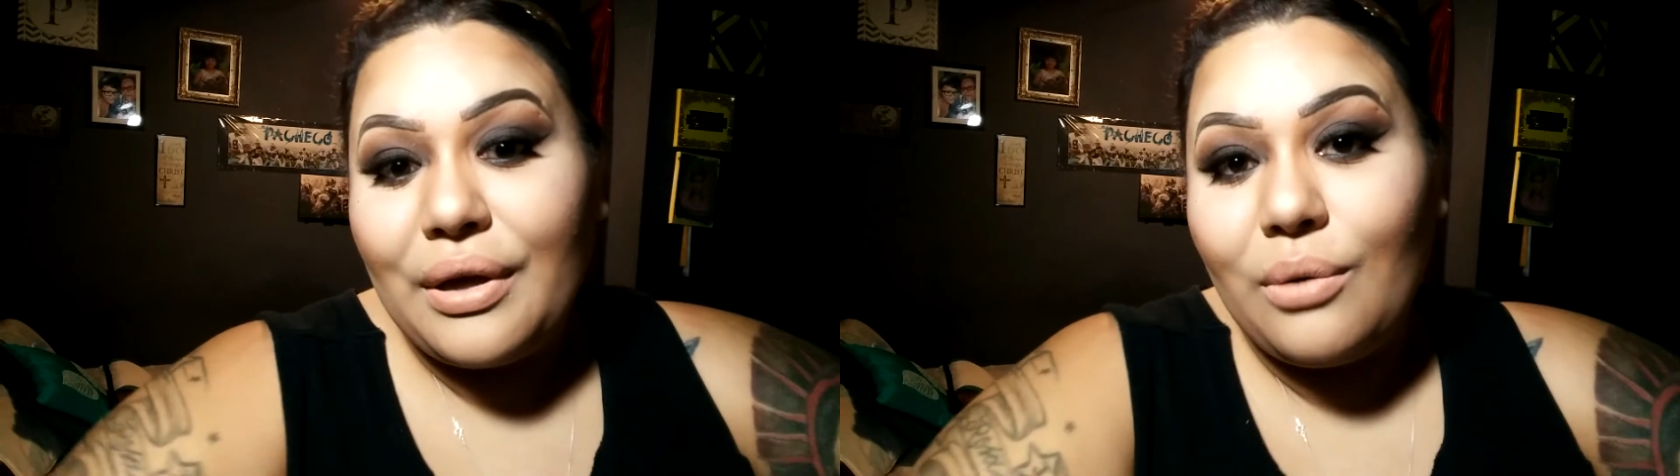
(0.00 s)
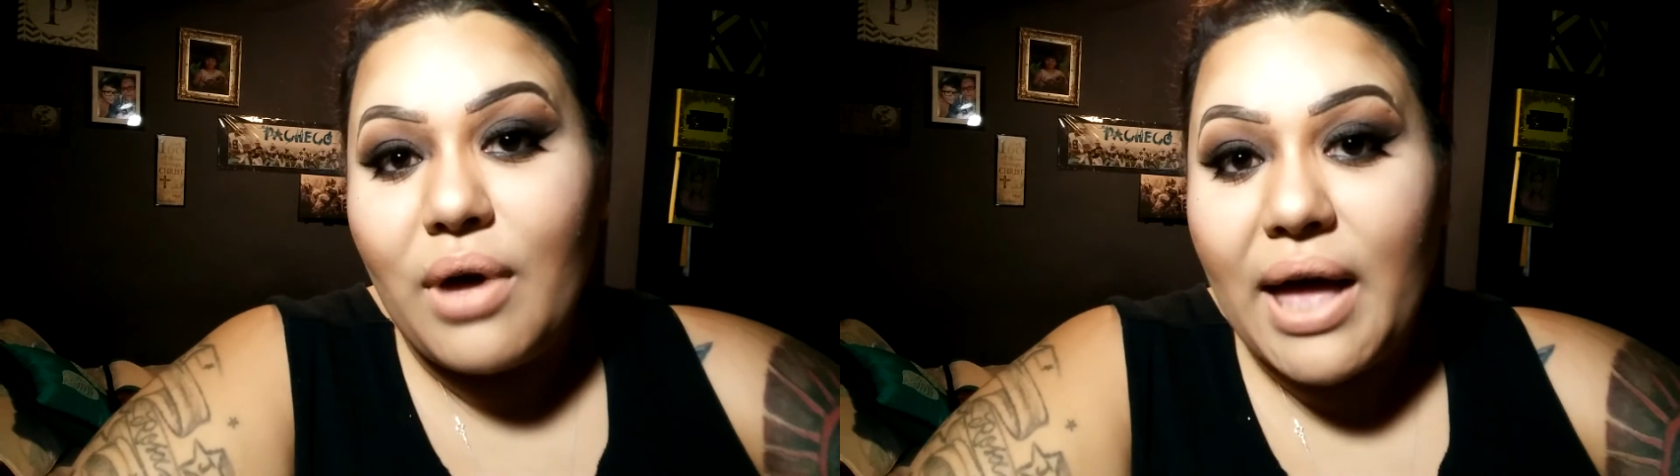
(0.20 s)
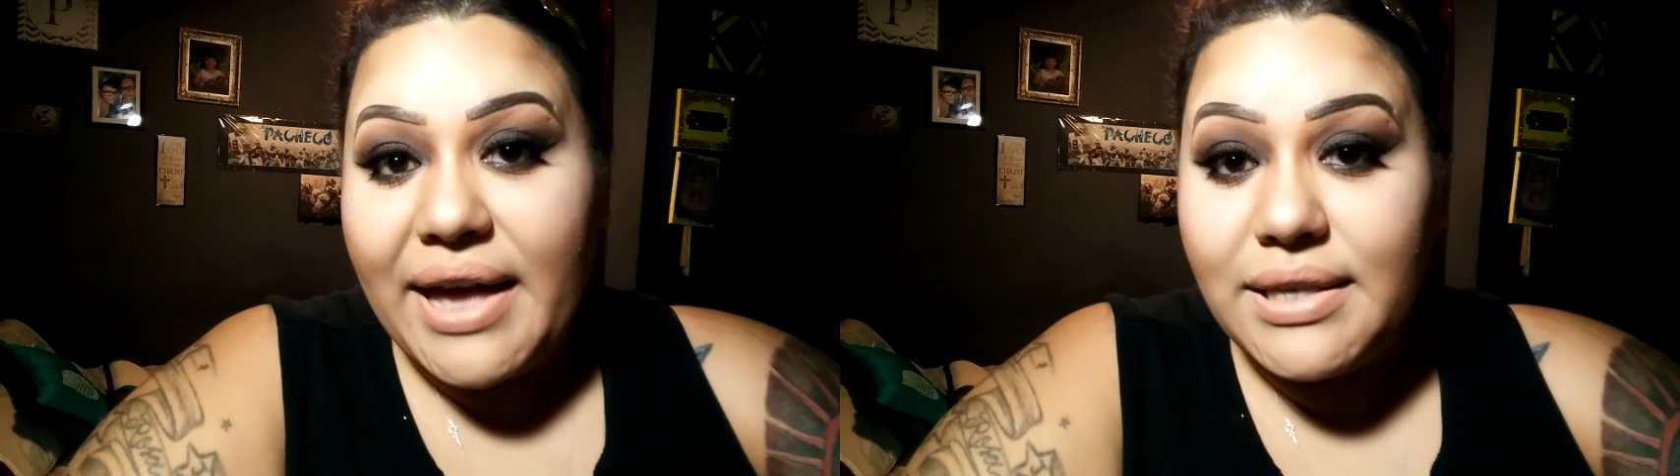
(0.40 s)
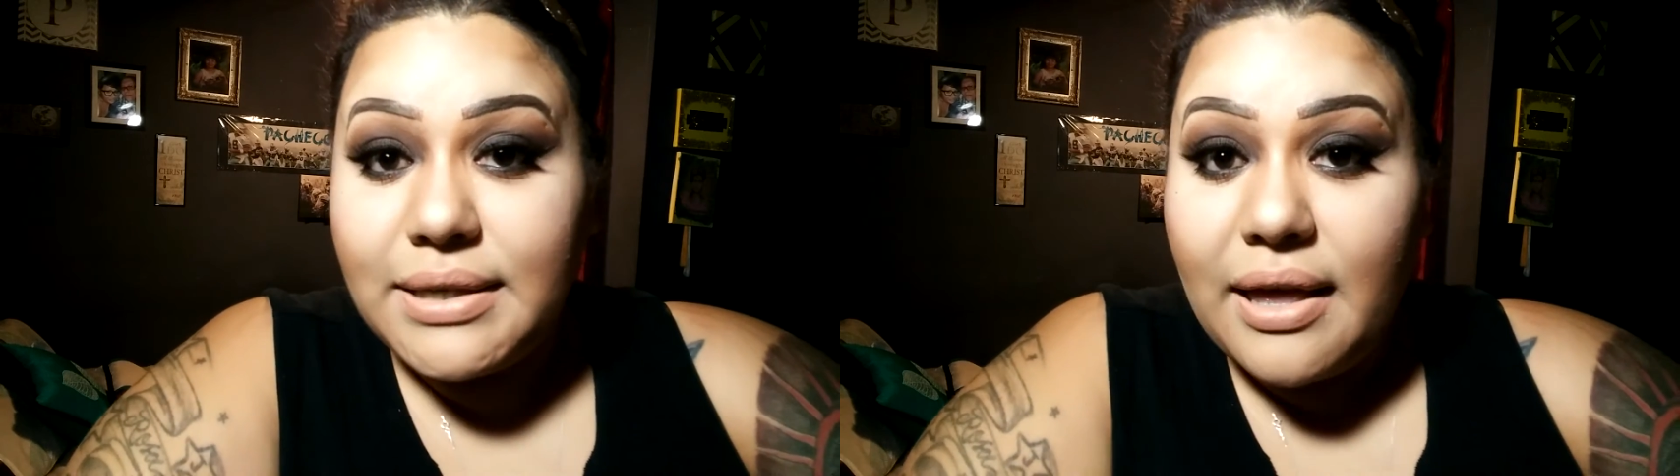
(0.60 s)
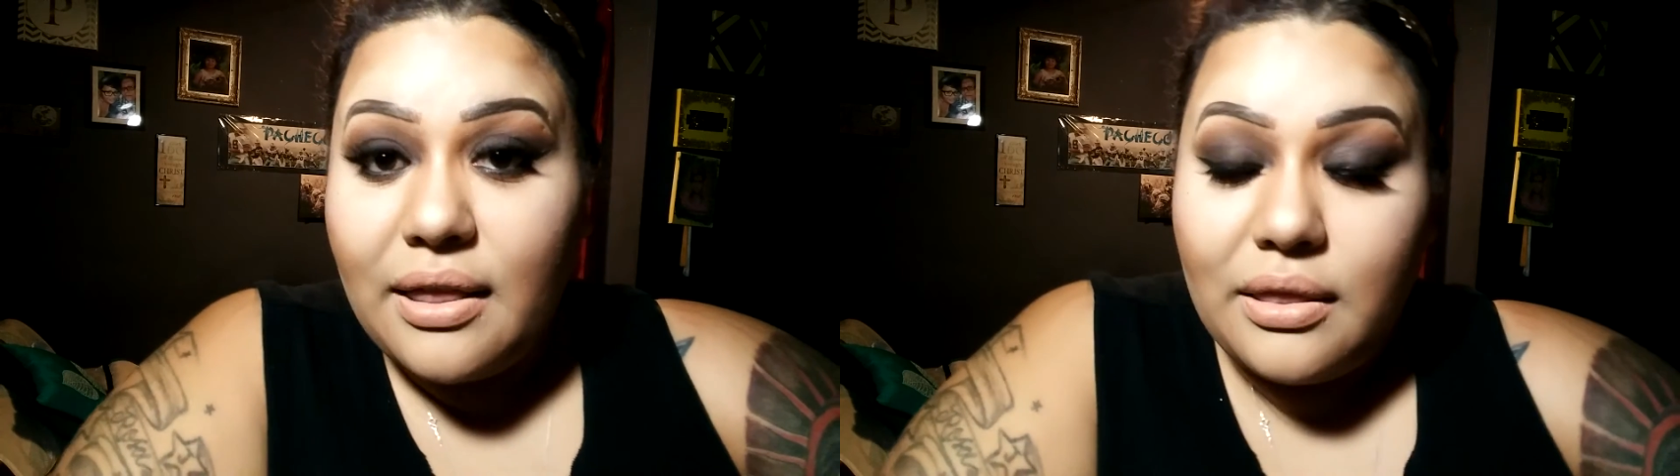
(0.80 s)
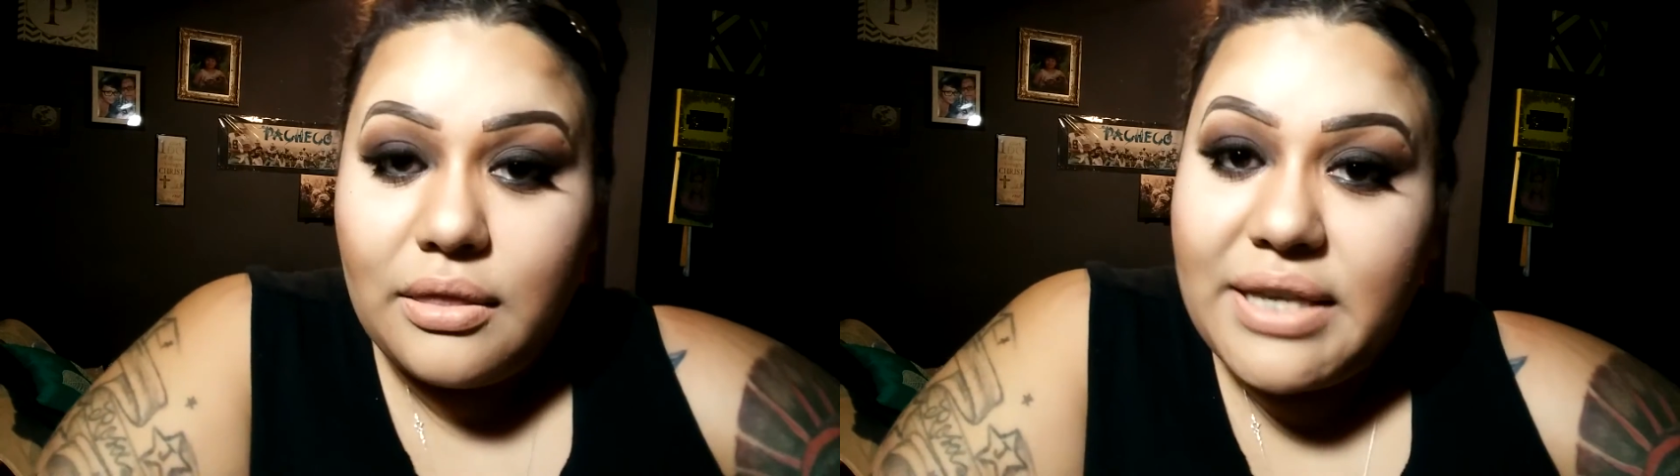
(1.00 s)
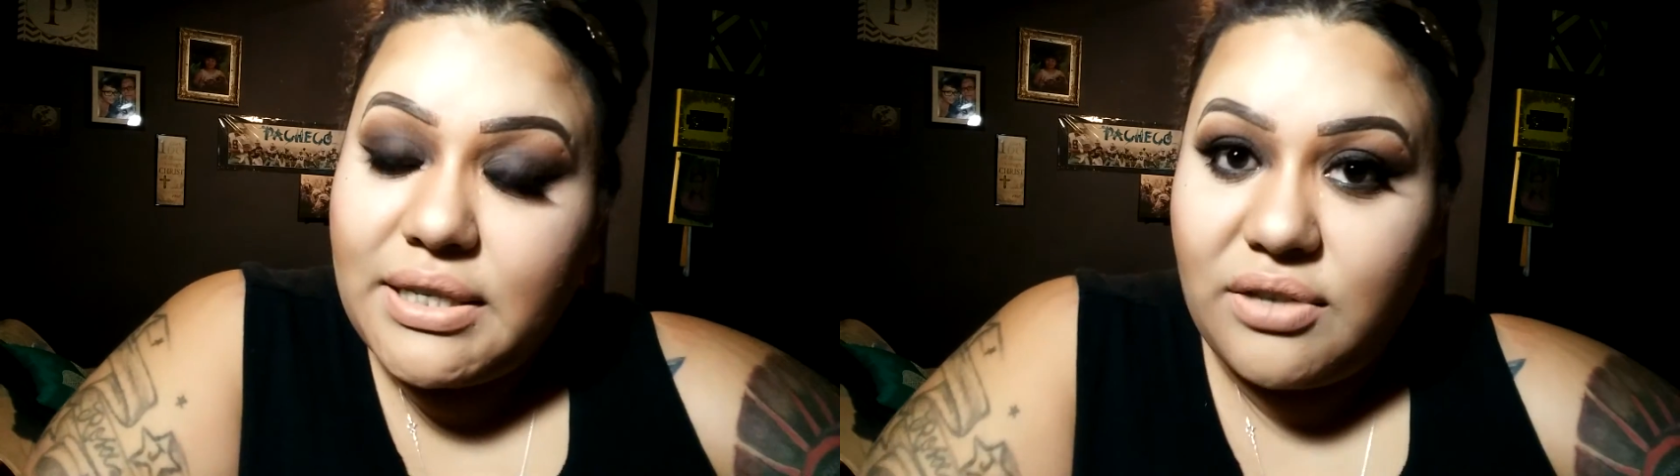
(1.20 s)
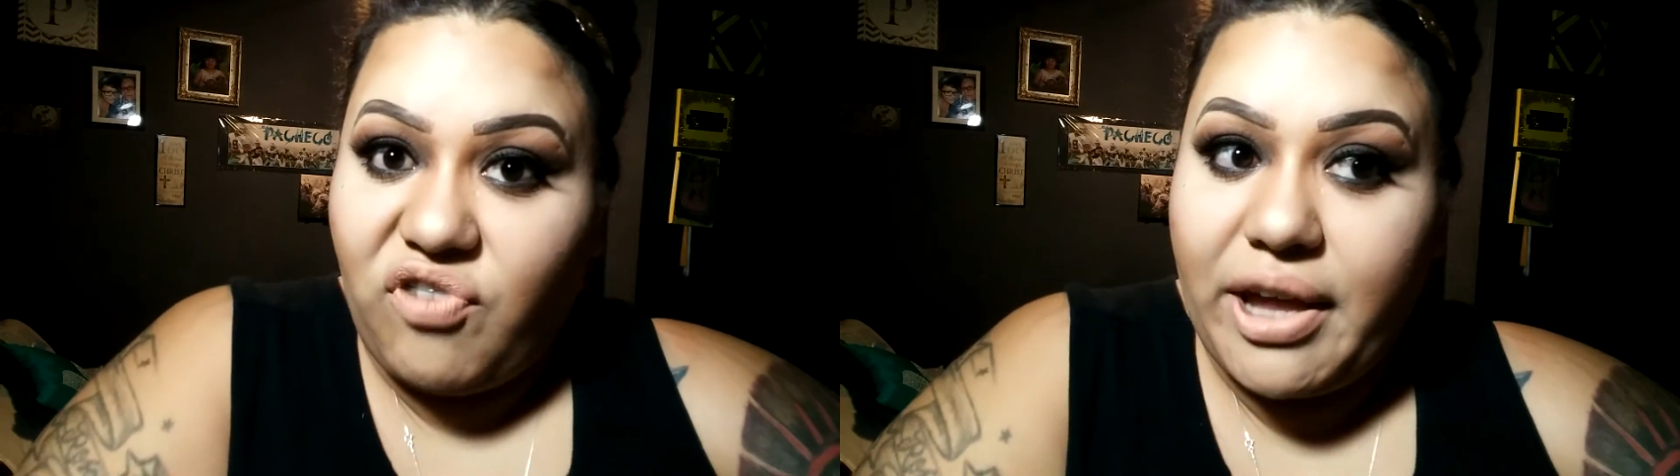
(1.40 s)
Well guys, this
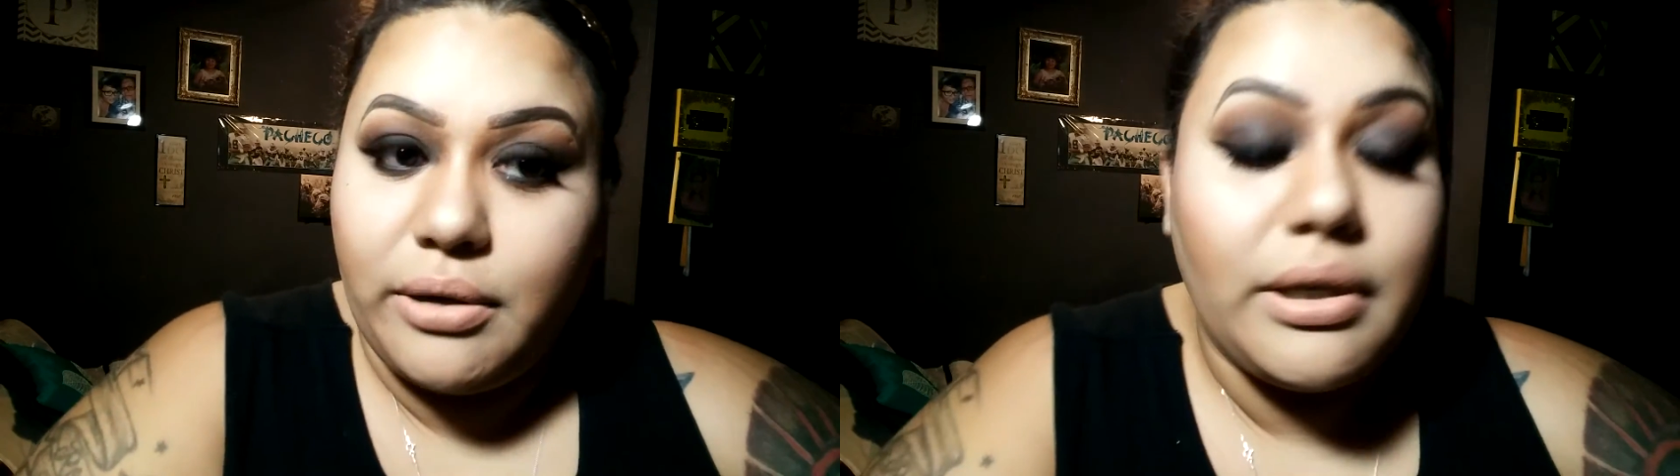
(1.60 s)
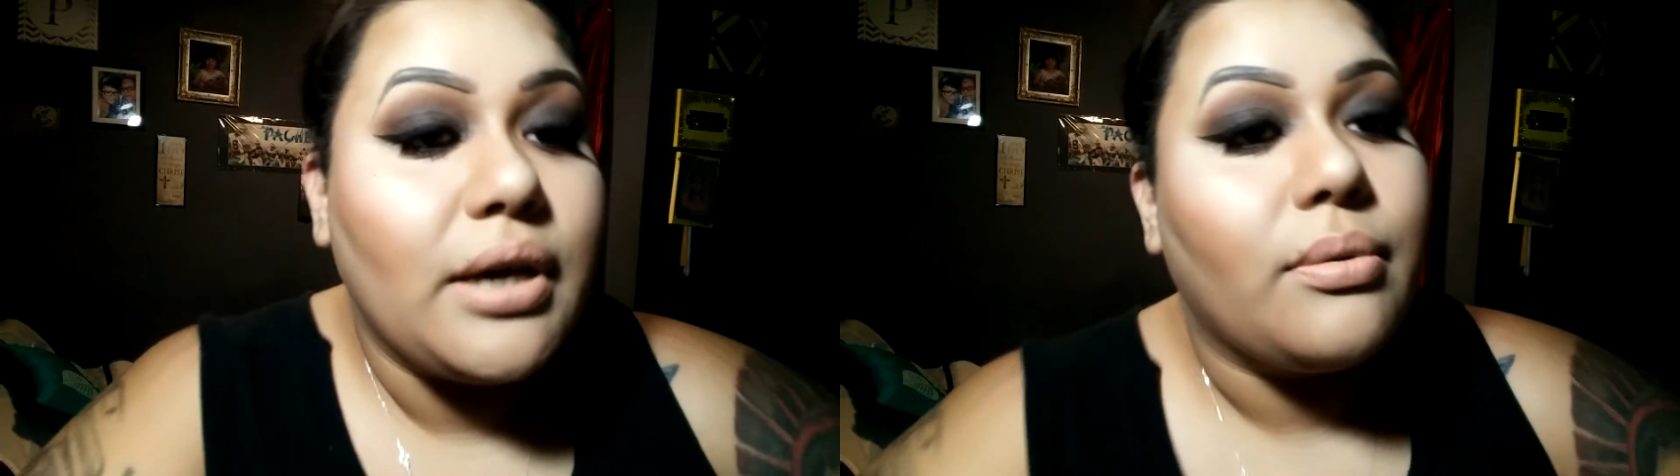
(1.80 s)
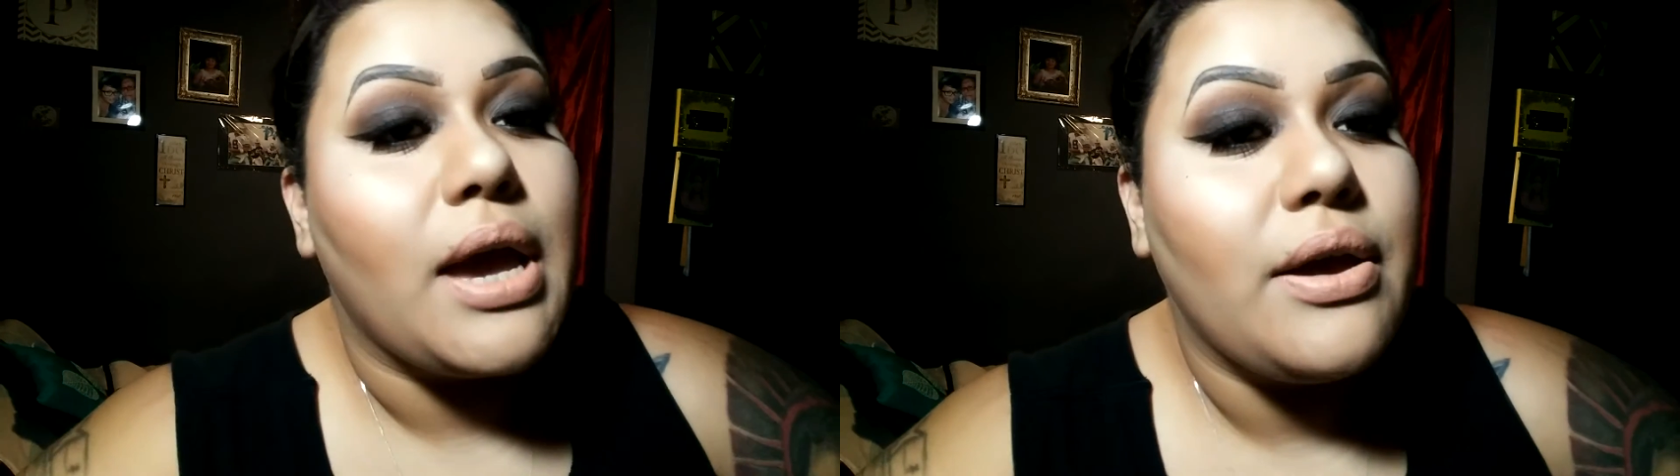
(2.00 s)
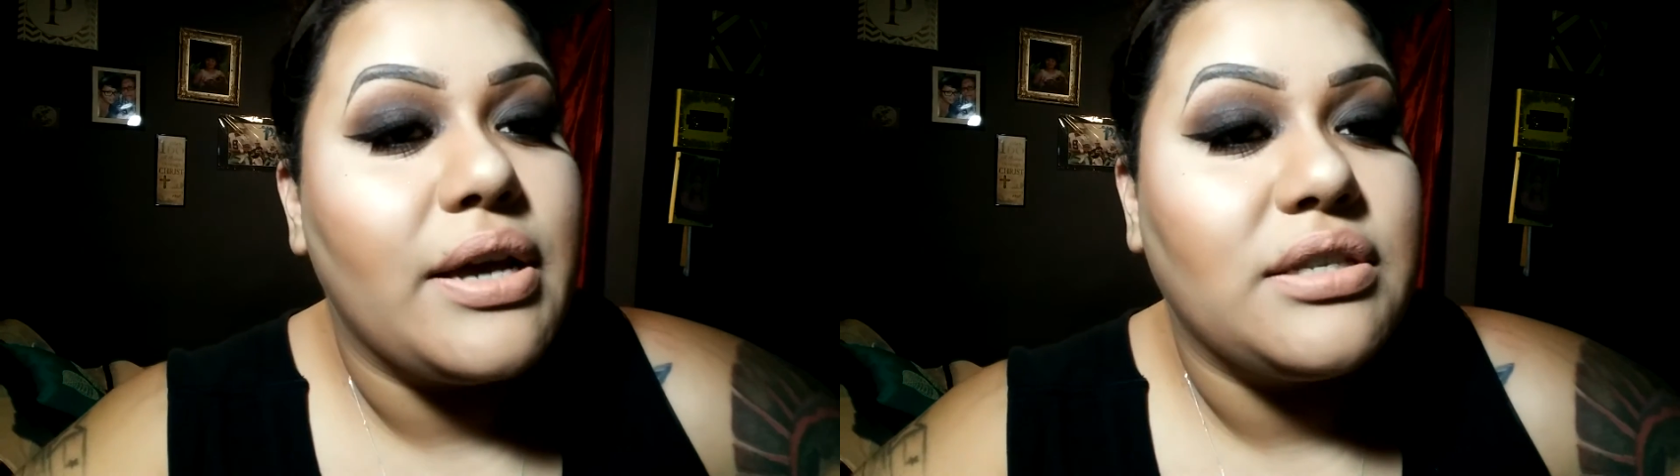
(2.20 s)
is the final look right here.